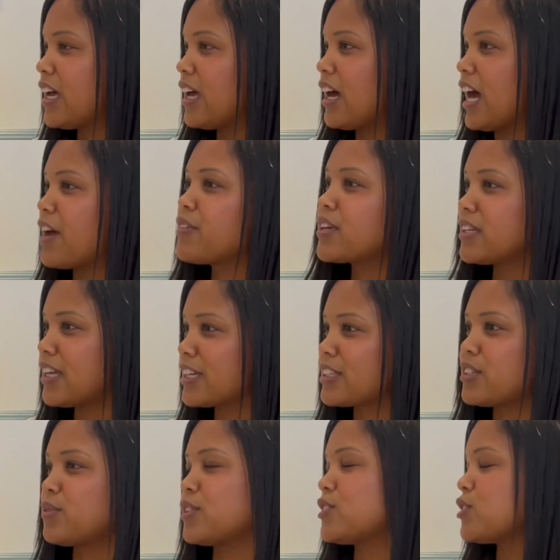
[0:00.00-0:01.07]
I've connected
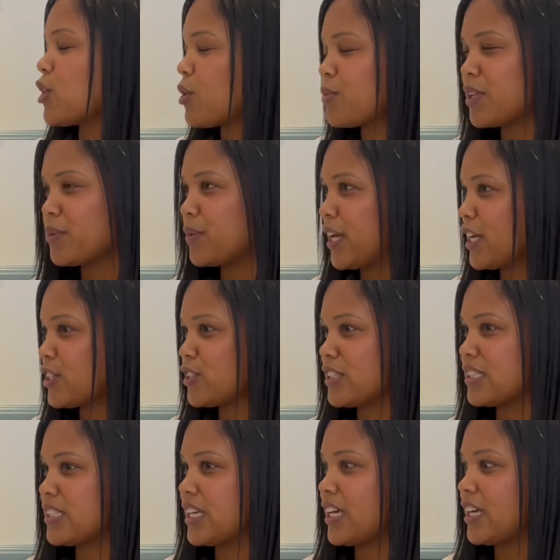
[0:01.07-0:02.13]
with so many
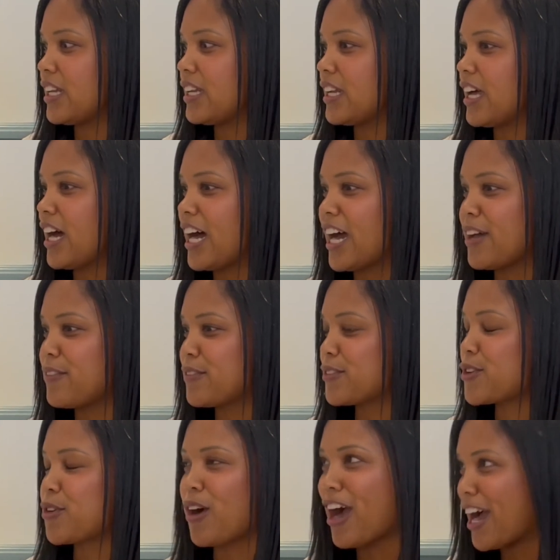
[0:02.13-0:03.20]
patients, and I've
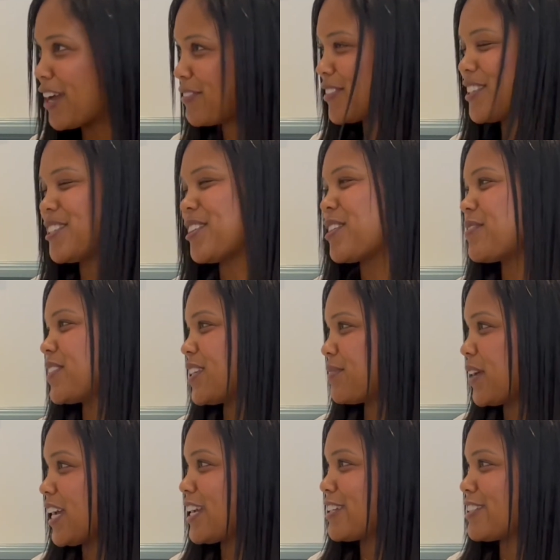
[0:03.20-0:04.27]
cried with so many
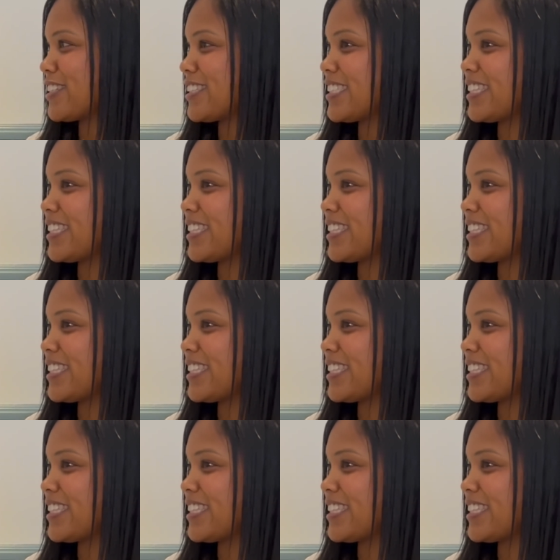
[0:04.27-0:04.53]
patients,